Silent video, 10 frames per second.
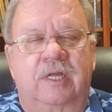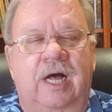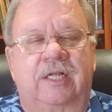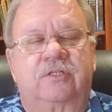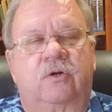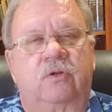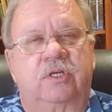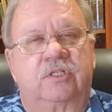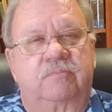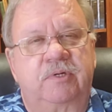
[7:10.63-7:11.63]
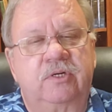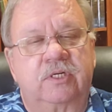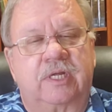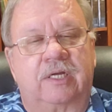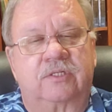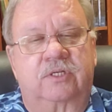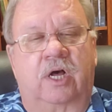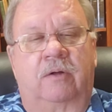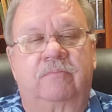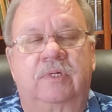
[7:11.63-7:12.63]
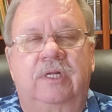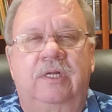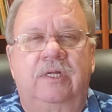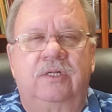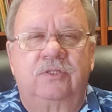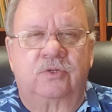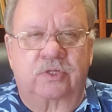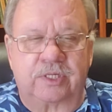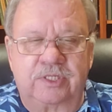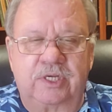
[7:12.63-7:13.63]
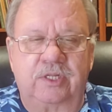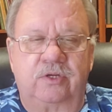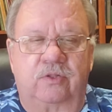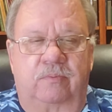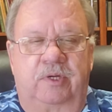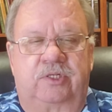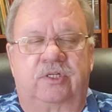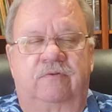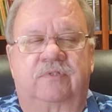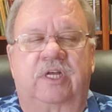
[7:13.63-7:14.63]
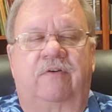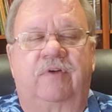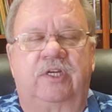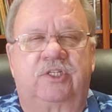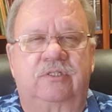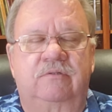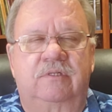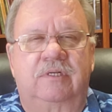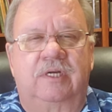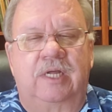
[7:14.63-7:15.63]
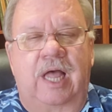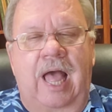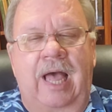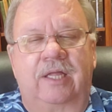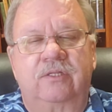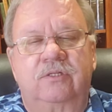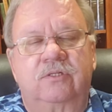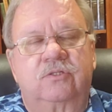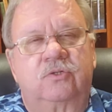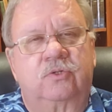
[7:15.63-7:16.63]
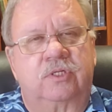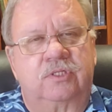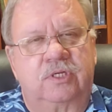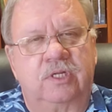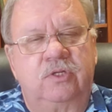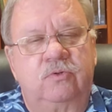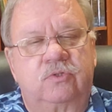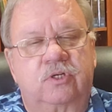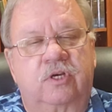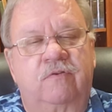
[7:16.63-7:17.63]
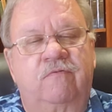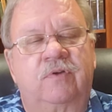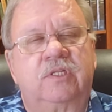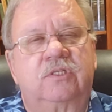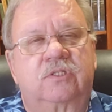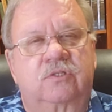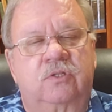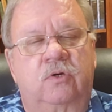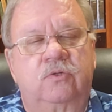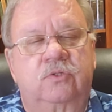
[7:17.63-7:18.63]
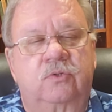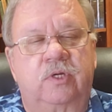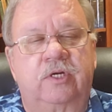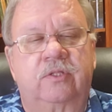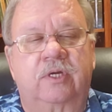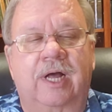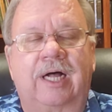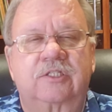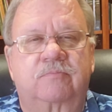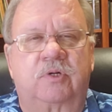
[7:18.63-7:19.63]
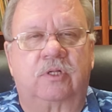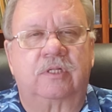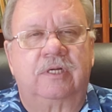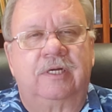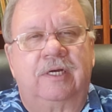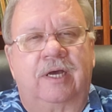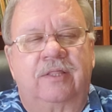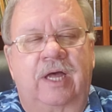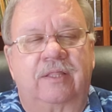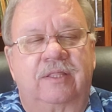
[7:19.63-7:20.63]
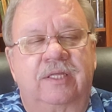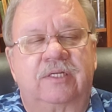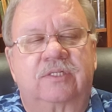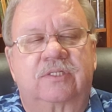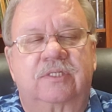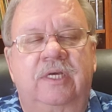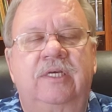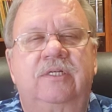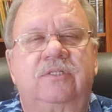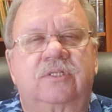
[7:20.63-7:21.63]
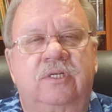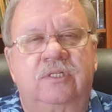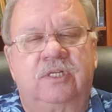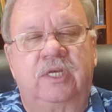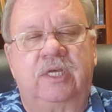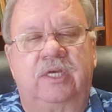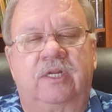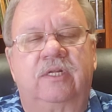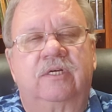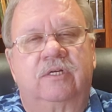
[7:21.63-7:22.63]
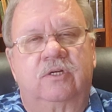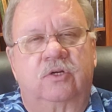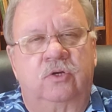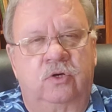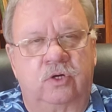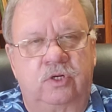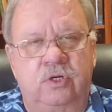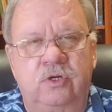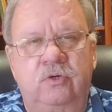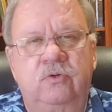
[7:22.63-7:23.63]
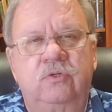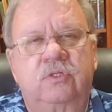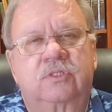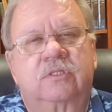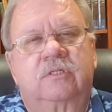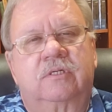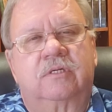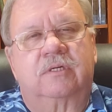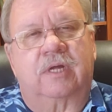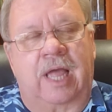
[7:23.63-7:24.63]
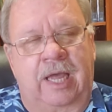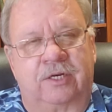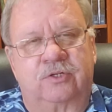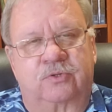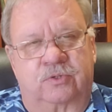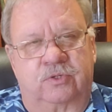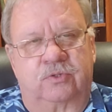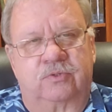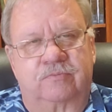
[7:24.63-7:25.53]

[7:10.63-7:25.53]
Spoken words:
God's Holy Spirit has come to continue the mission of salvation and to continue to convince those who hear the gospel that this is indeed good news and true.